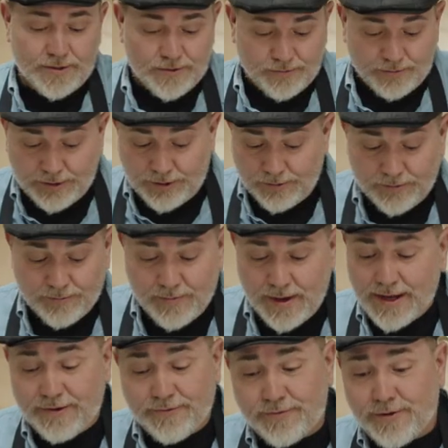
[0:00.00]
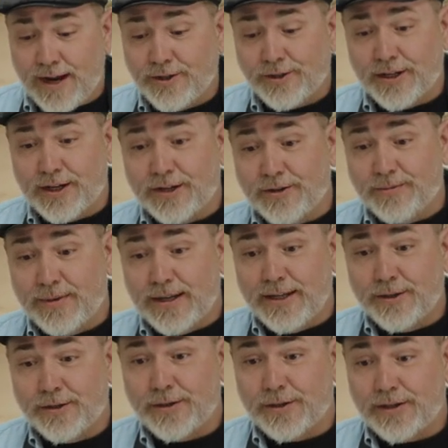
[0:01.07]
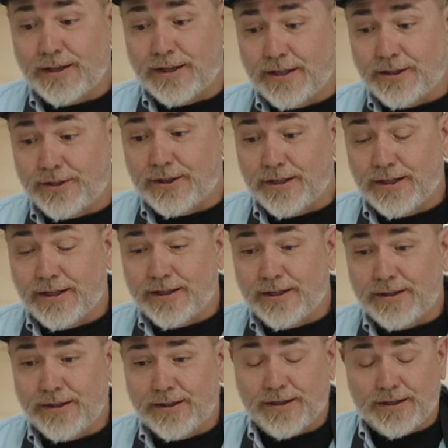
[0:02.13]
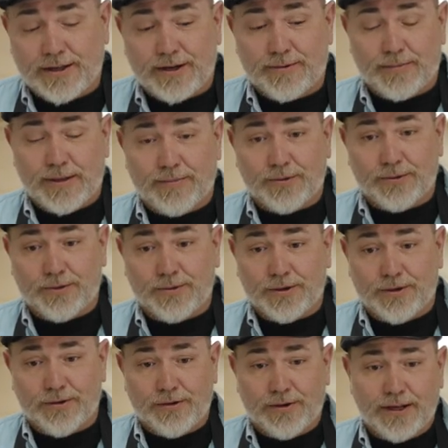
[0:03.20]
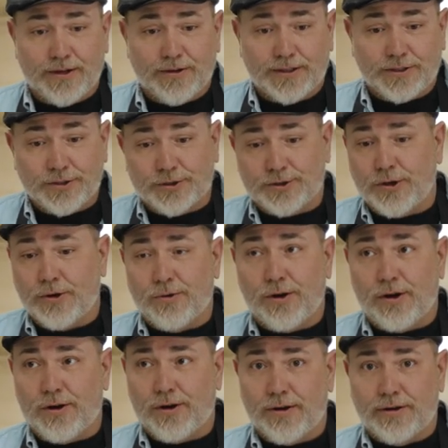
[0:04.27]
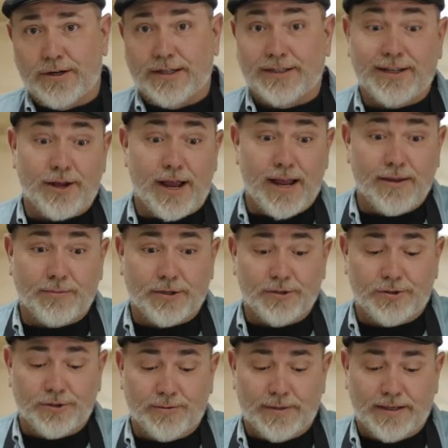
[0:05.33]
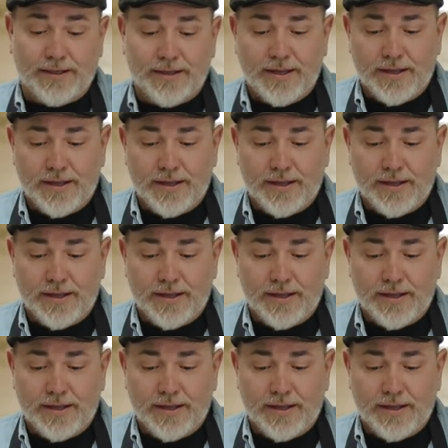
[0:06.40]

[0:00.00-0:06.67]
When you're making fried chicken to me, it's a lot of people go, well, it's so hard, it's time consuming.